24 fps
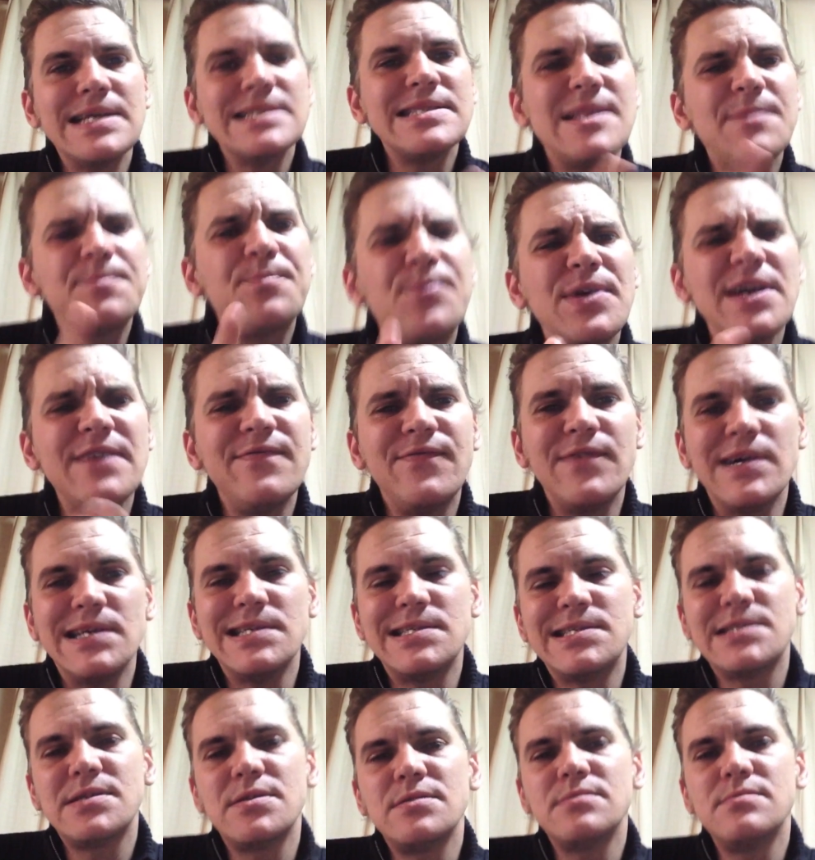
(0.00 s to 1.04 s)
The
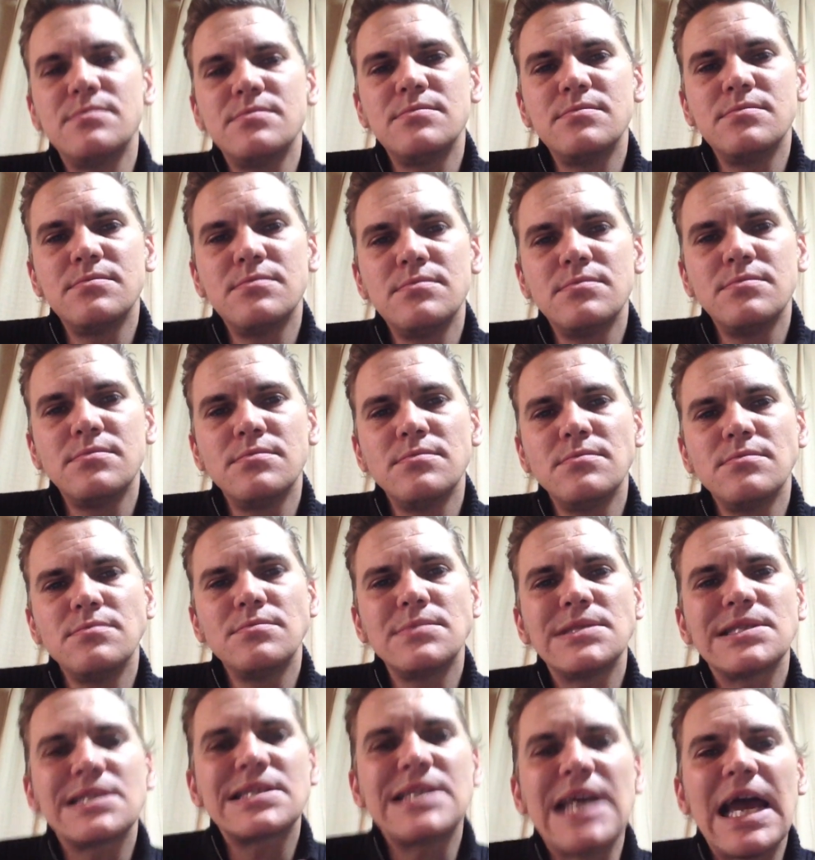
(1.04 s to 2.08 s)
privileged.
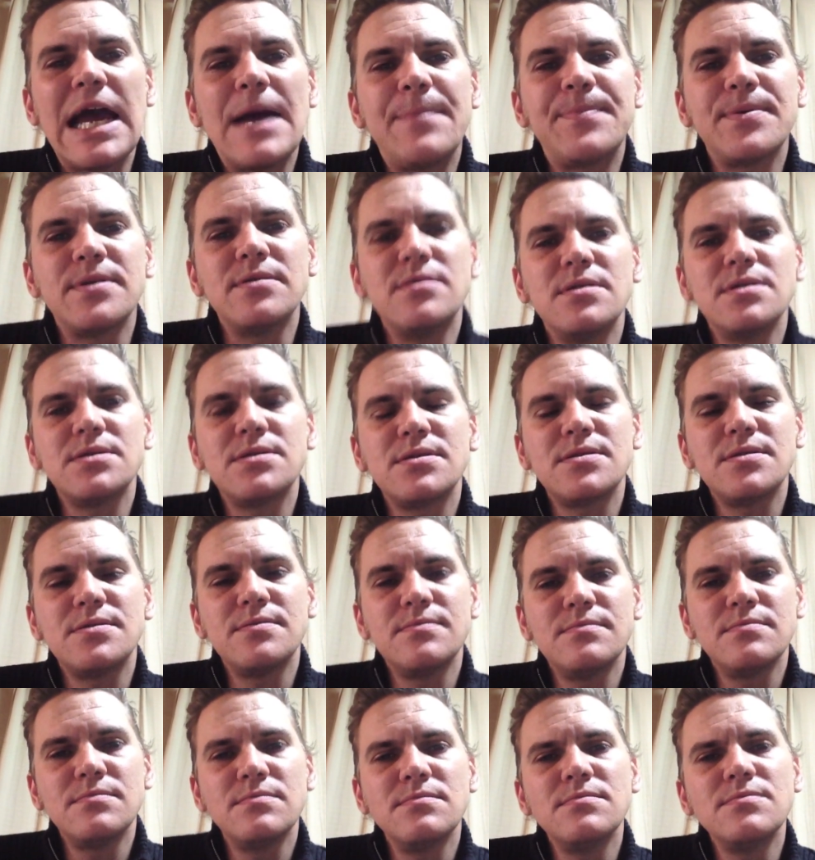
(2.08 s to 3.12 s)
The capitalist.
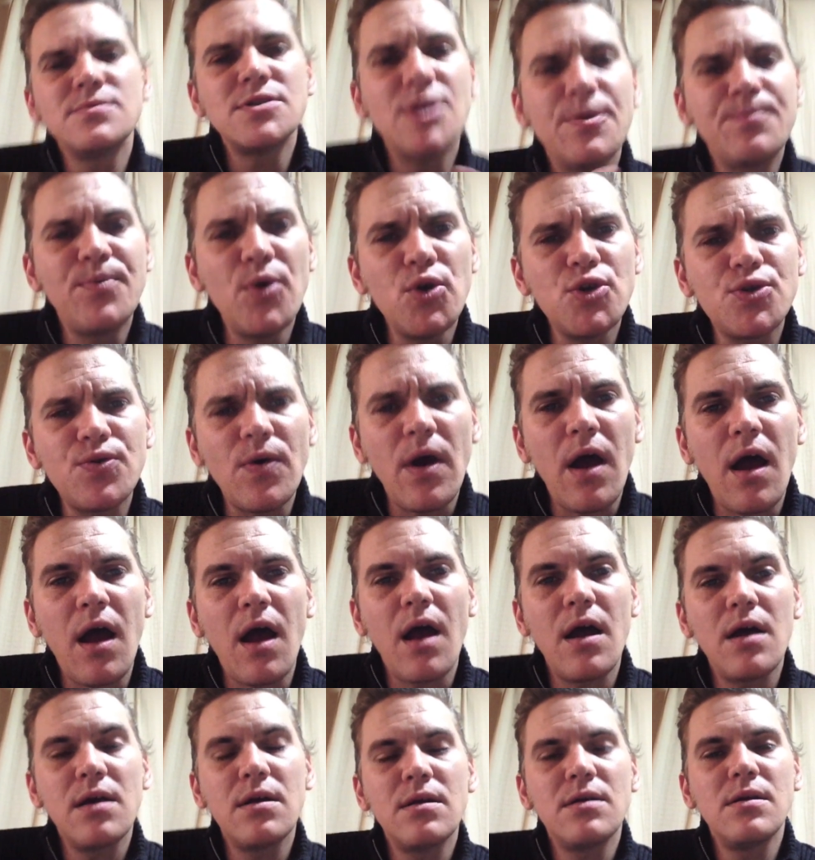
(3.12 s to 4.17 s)
The bourgeois.
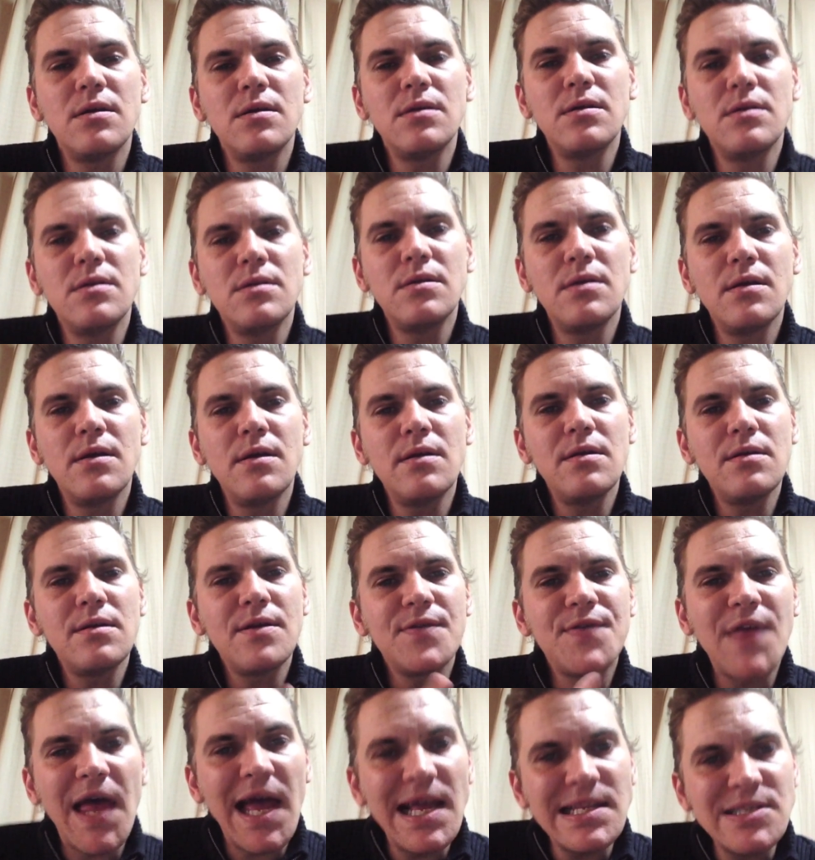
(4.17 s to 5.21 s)

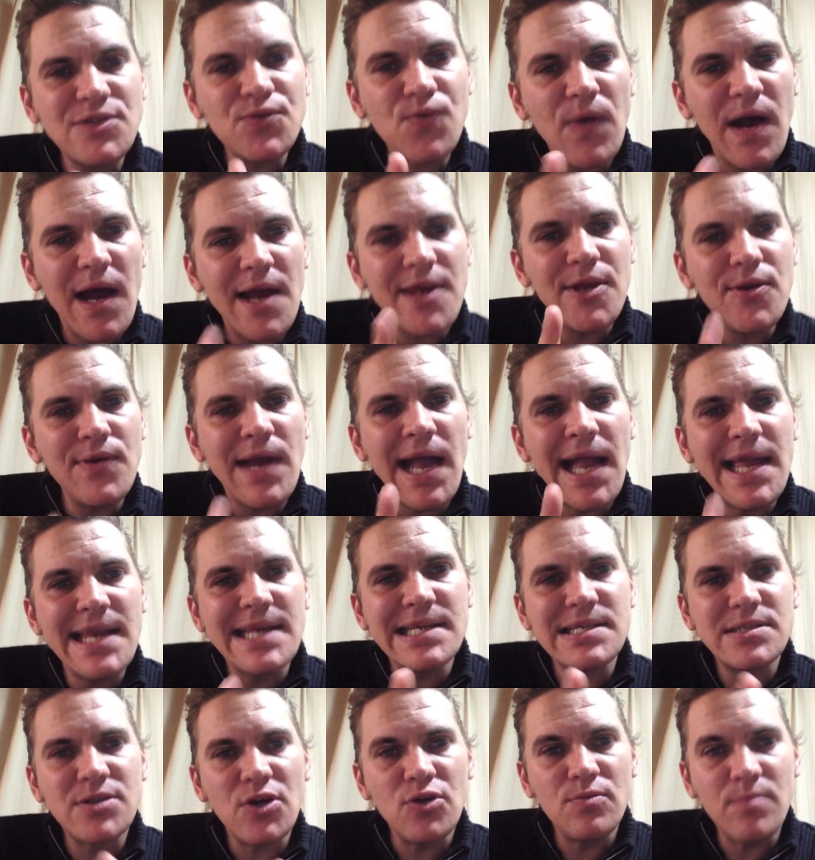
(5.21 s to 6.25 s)
That's why you hate
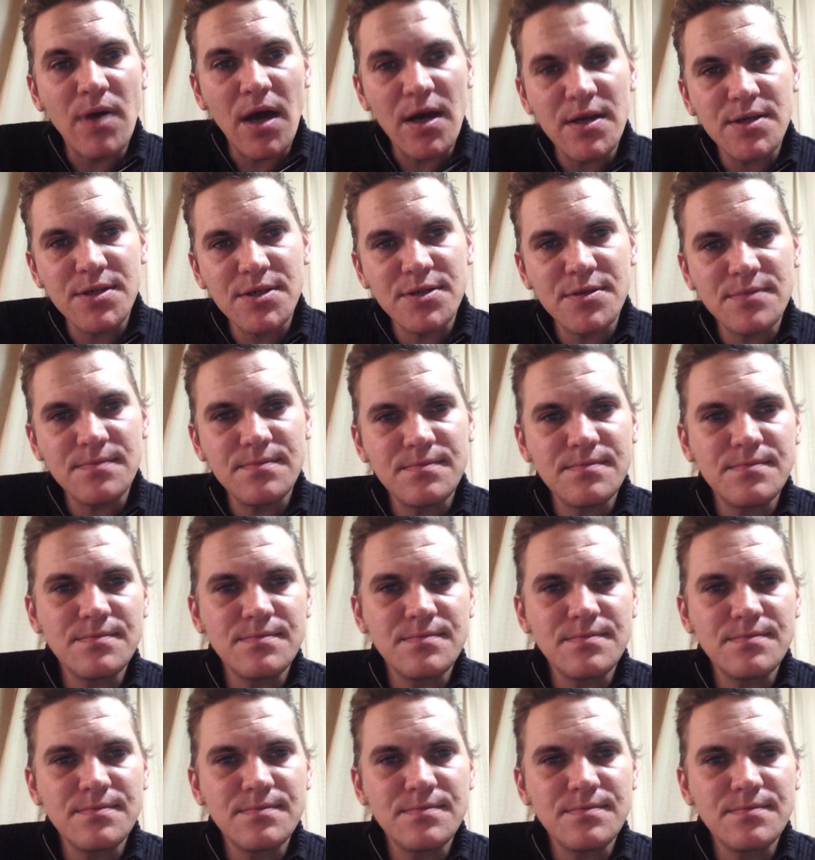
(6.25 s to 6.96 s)
it so much.